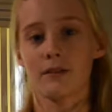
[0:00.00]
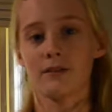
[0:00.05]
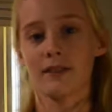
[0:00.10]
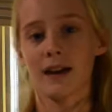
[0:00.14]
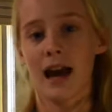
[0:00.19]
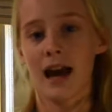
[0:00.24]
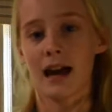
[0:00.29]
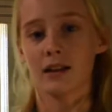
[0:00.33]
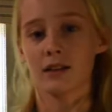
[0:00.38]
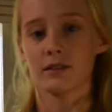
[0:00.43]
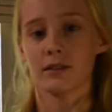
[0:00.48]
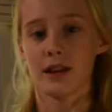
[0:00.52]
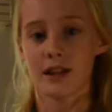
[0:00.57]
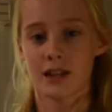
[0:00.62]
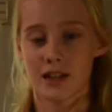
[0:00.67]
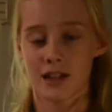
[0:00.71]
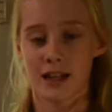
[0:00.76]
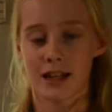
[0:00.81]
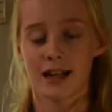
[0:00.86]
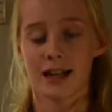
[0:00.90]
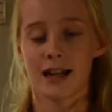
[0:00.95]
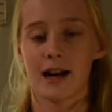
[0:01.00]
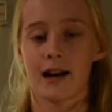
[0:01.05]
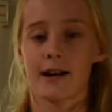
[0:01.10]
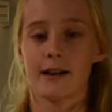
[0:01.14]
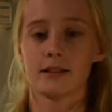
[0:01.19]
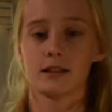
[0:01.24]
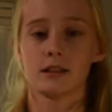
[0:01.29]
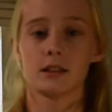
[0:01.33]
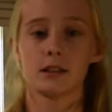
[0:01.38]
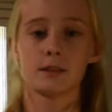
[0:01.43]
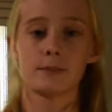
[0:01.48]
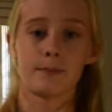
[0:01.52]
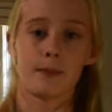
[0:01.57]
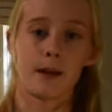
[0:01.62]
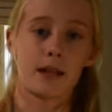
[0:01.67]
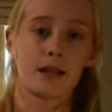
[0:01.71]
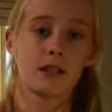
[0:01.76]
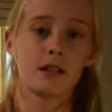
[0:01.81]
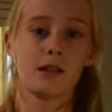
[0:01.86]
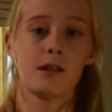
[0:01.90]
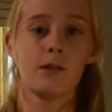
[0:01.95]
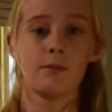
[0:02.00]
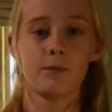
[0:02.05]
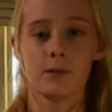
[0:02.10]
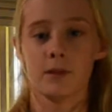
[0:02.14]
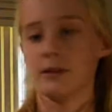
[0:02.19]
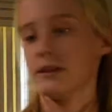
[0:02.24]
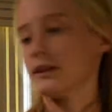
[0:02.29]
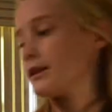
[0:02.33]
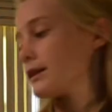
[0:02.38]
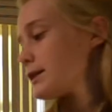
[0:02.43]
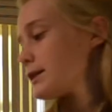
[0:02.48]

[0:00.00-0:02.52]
of cattle ranching in areas of Spanish influence.